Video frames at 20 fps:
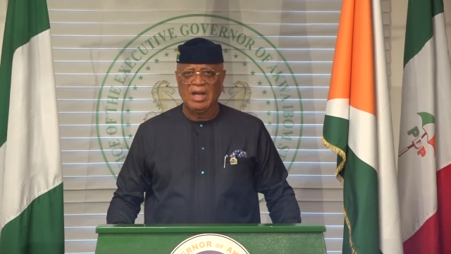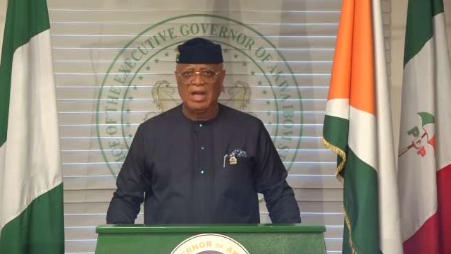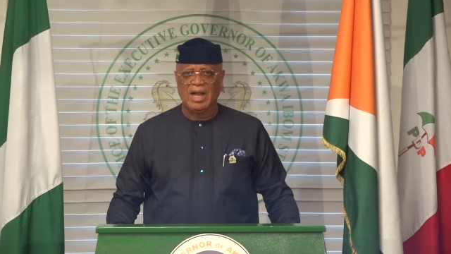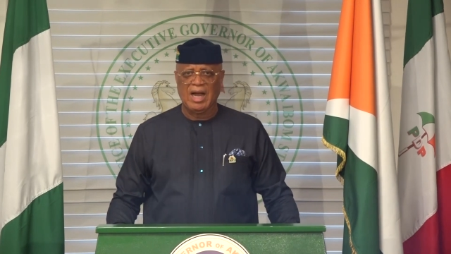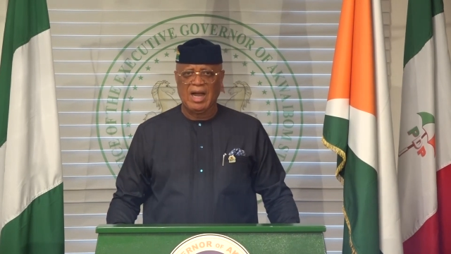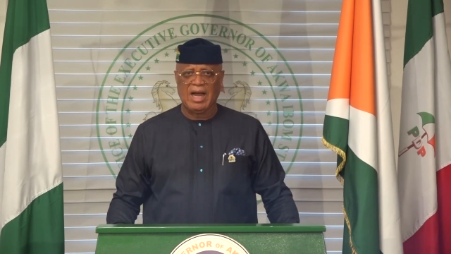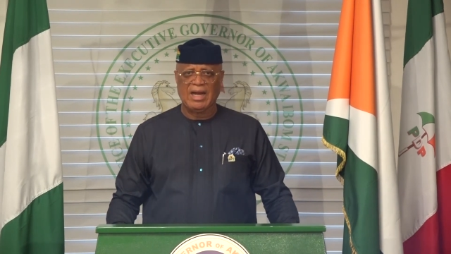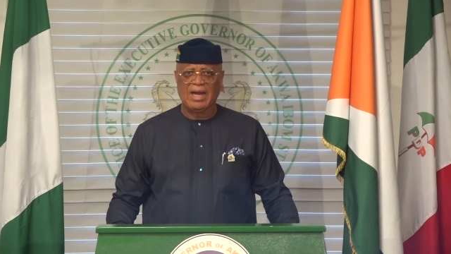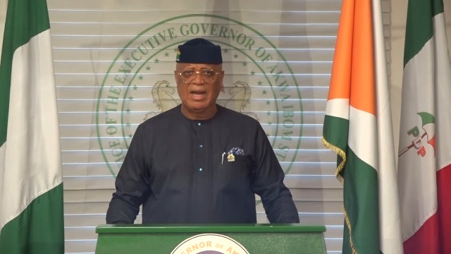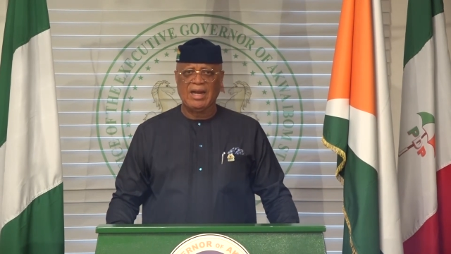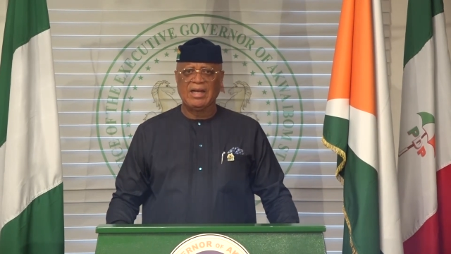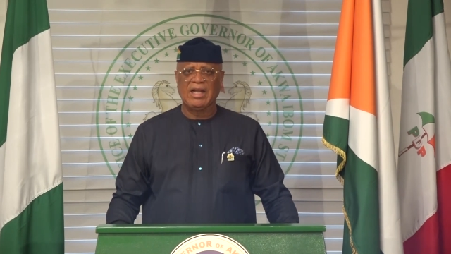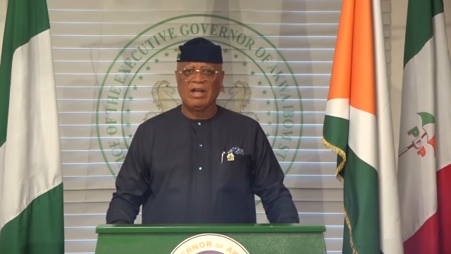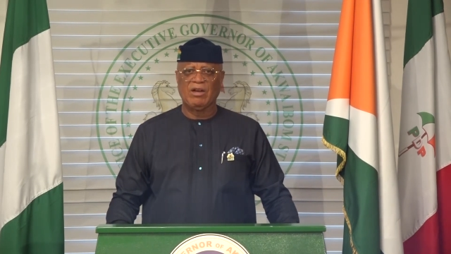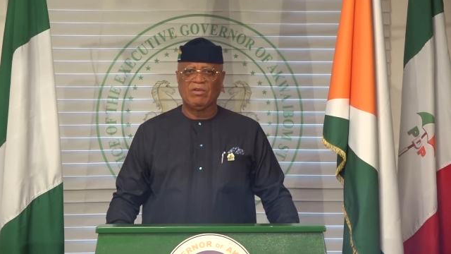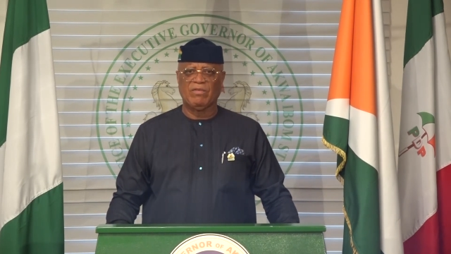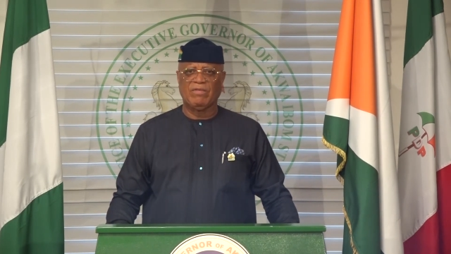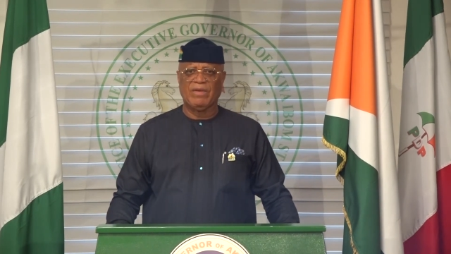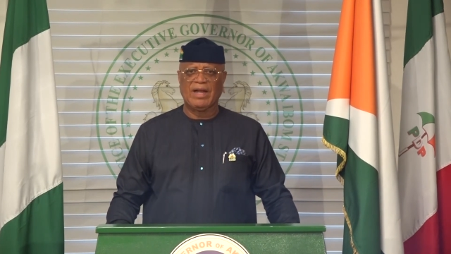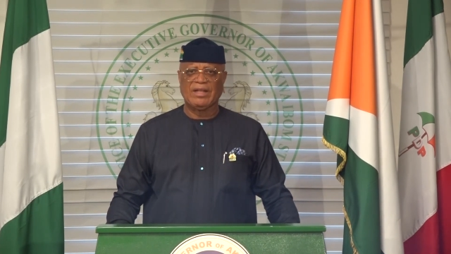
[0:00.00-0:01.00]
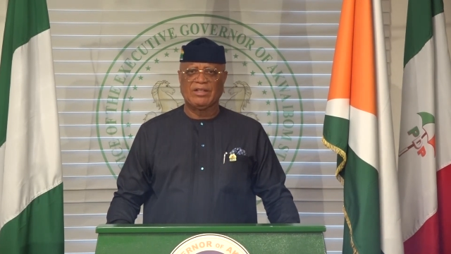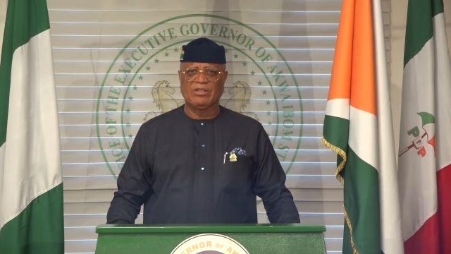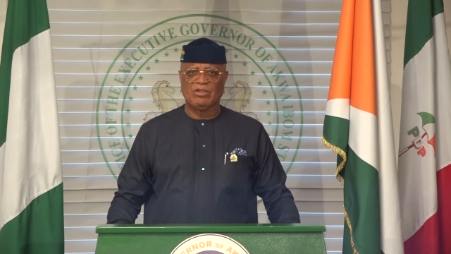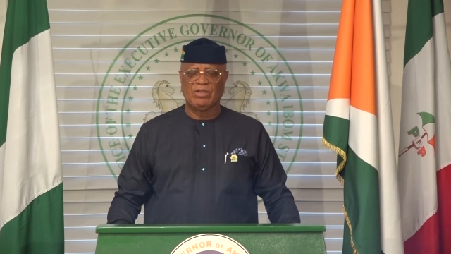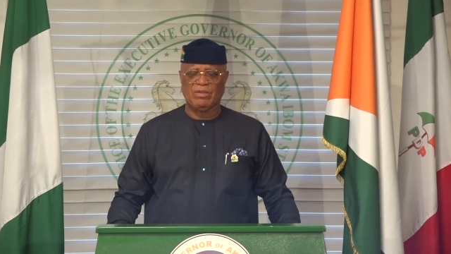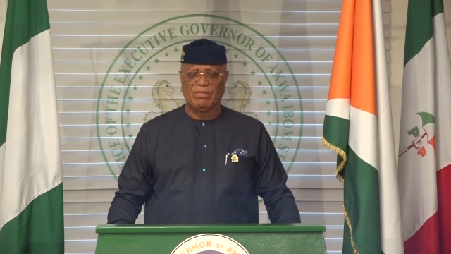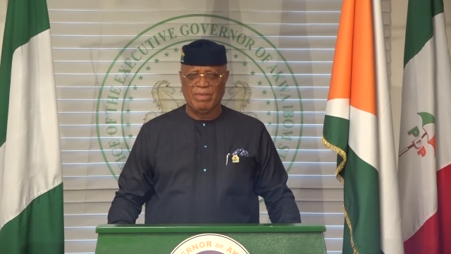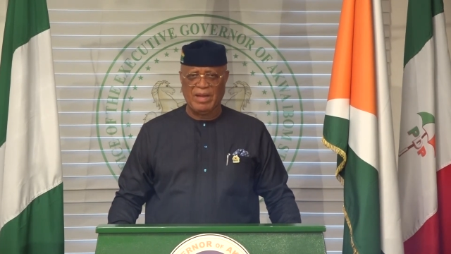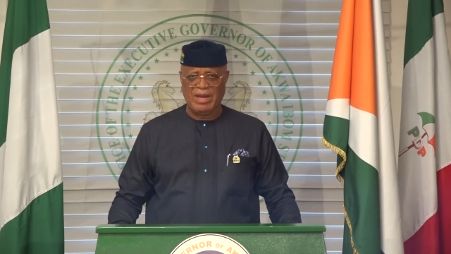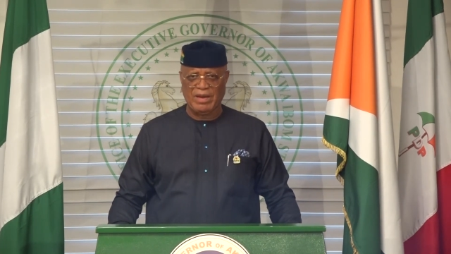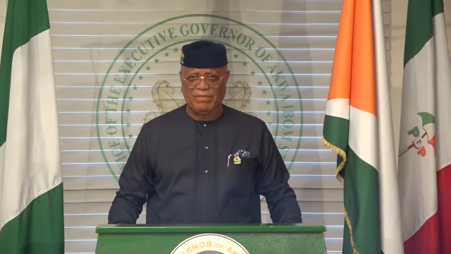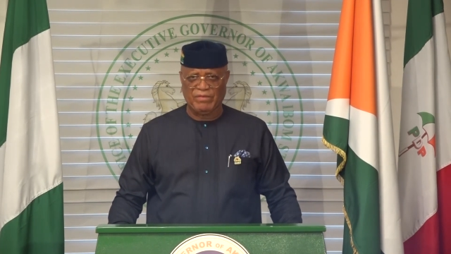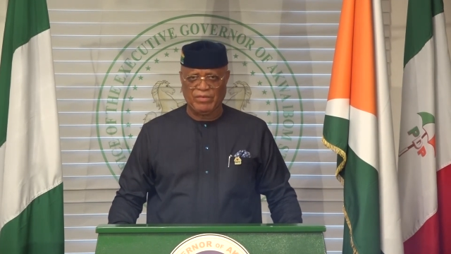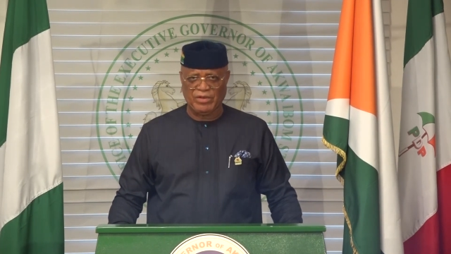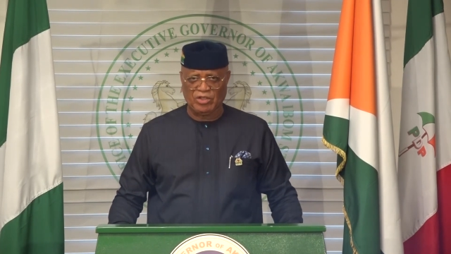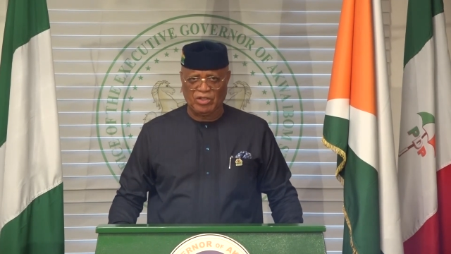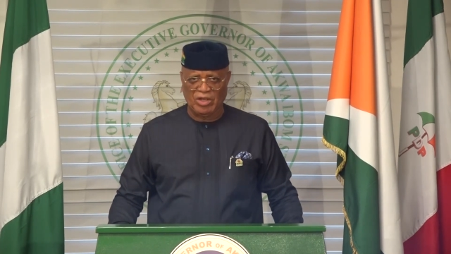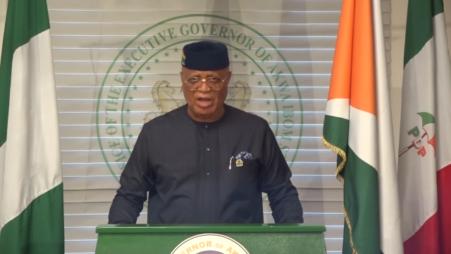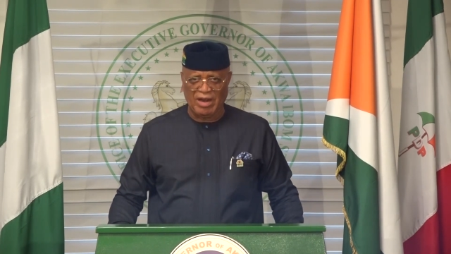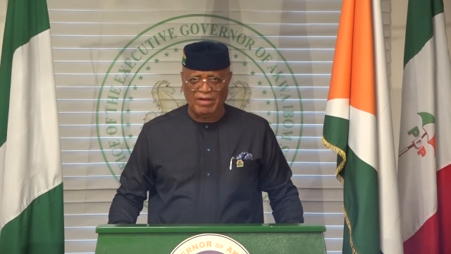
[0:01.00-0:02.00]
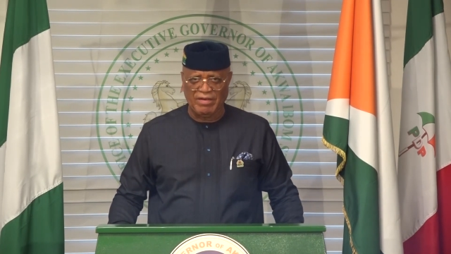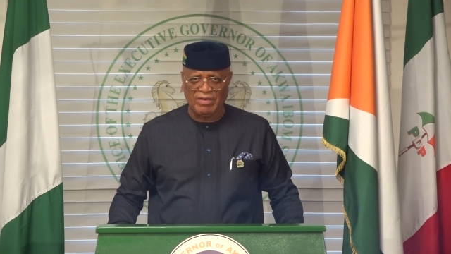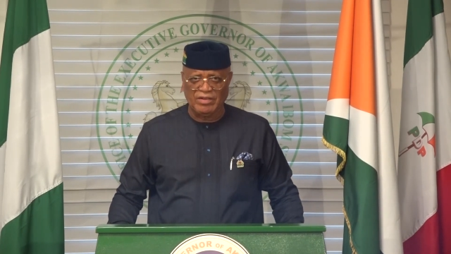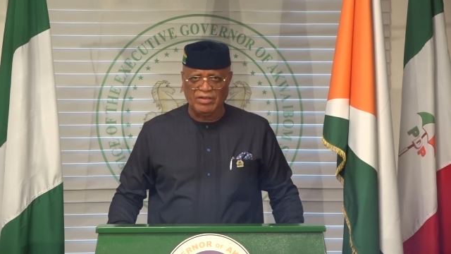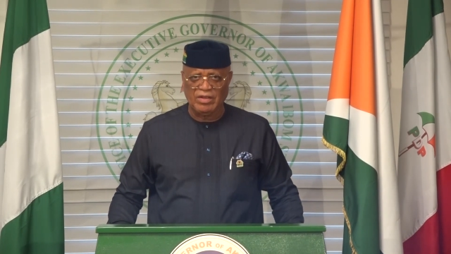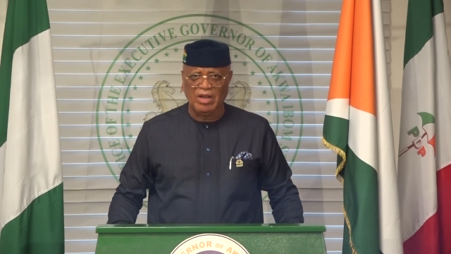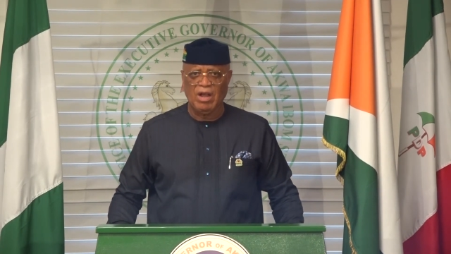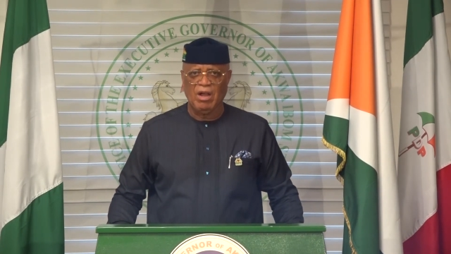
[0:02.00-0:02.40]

and handed over to the beneficiaries